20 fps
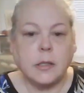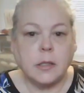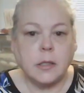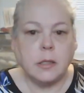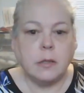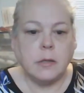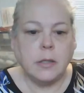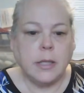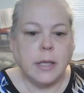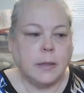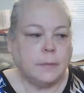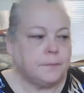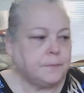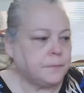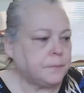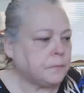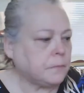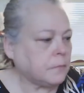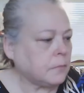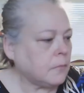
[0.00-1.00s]
Tuesday
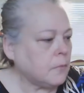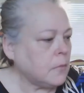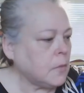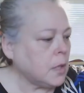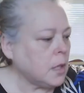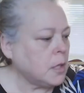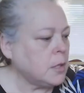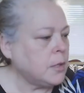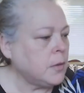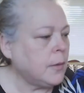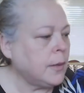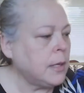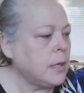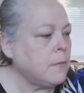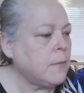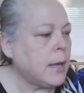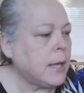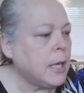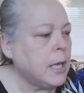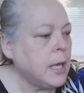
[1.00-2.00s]
so
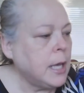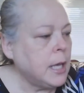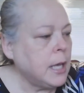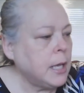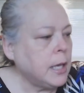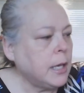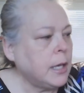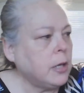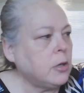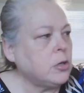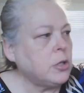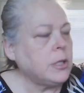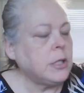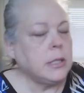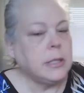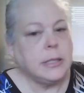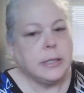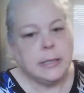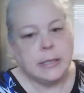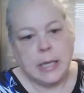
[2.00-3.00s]
anyway here's the
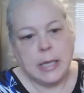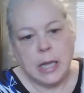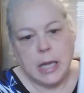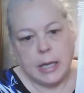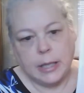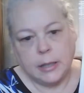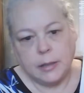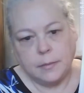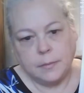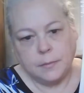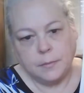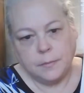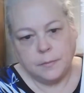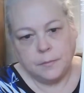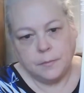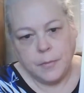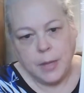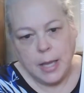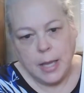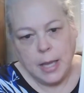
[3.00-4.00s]
design
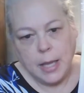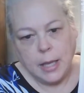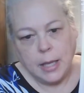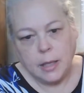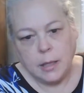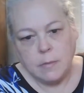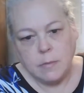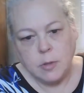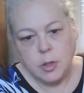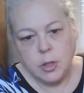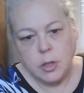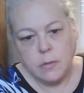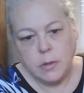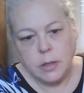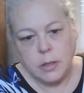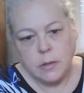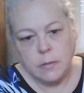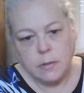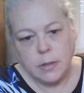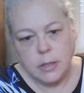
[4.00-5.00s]
and I'm
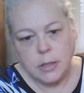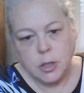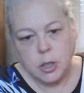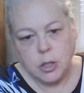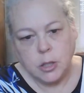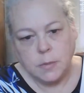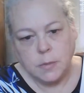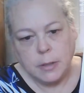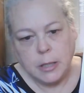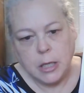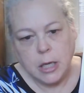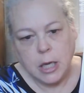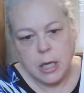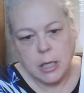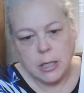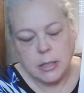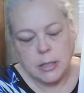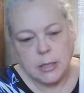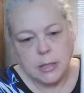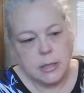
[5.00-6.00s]
showing you this just
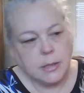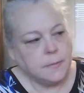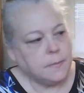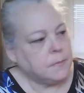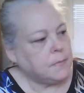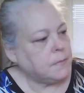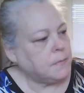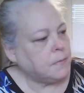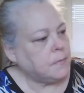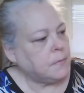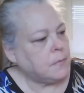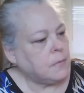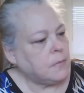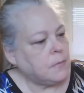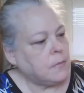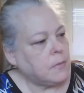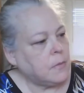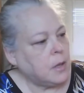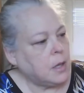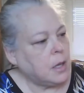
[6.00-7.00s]
because
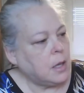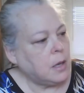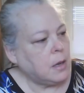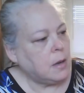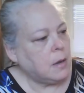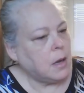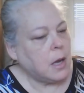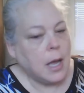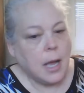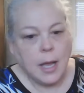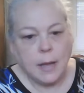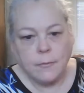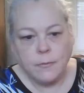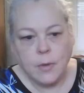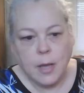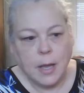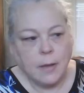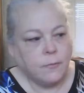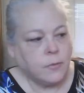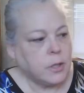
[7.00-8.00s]
I've,
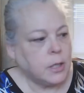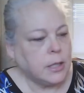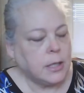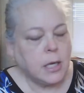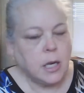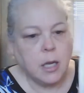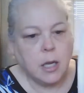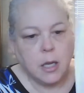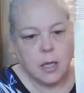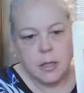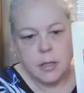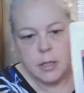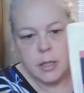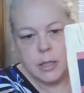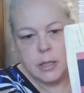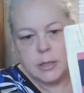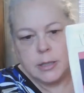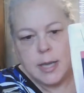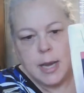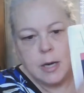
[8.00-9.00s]
I've done the
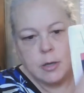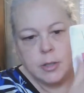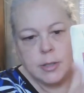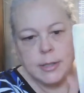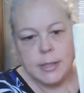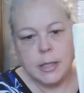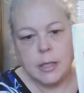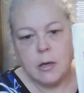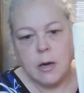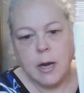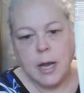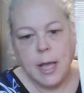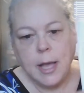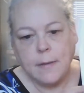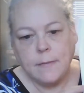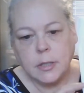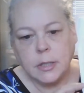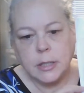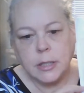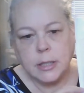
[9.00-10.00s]
entire center. I
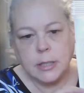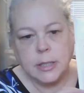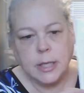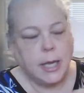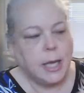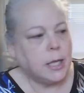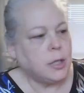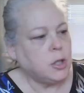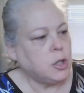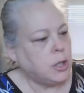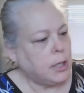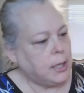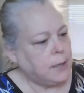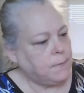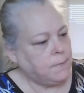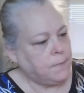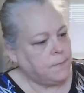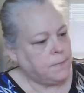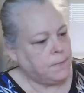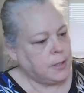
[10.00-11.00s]
haven't done the edge.
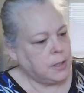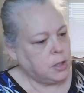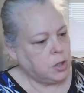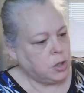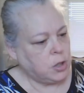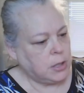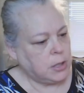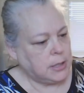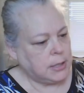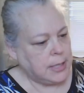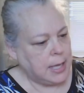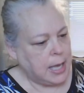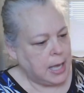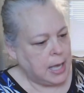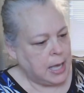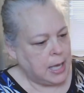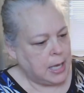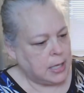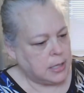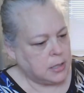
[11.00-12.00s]
It finishes
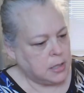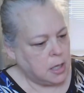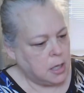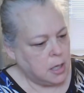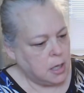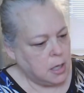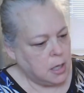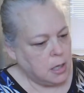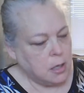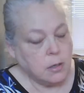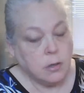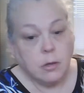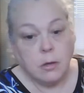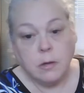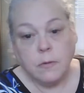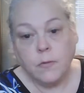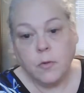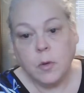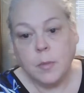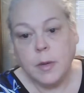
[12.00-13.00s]
at
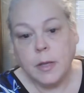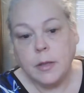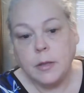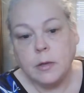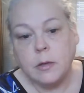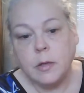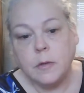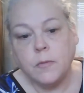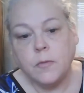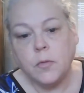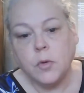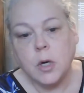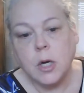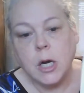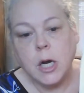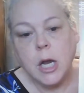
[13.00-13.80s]
34 by 34.